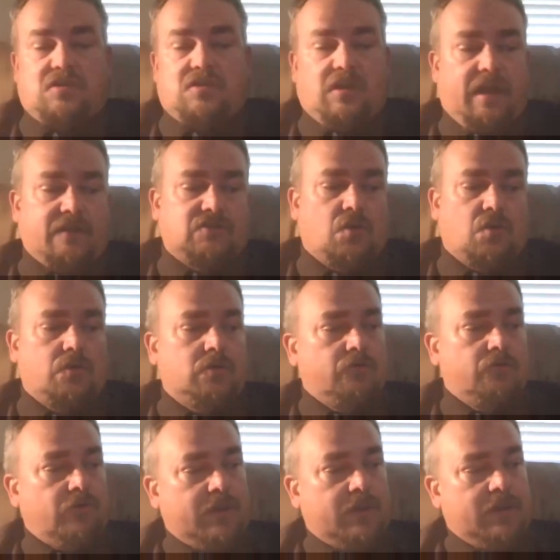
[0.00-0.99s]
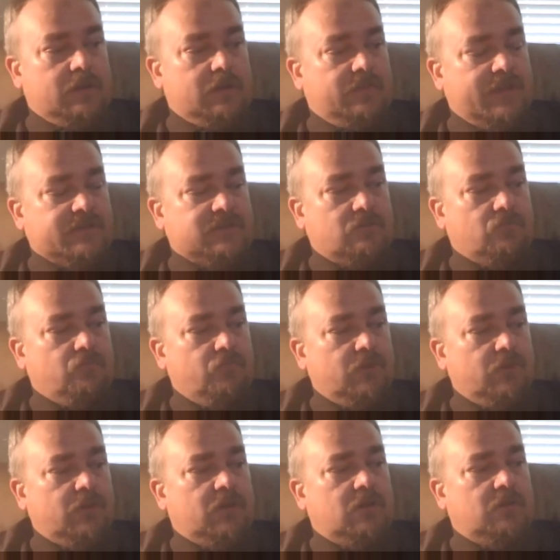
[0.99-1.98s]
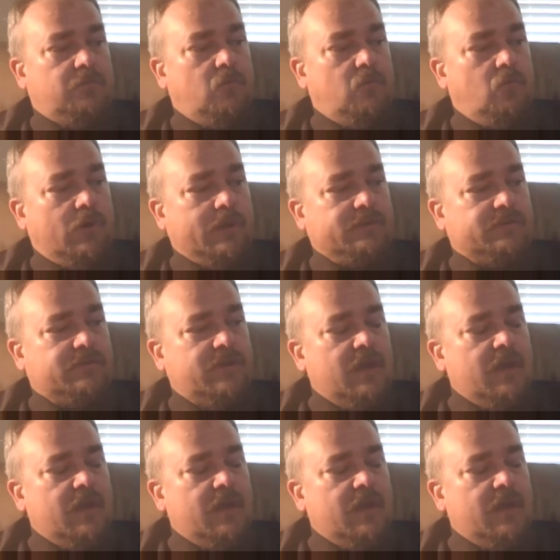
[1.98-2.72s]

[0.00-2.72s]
to the lectern to read. And that's a really good point.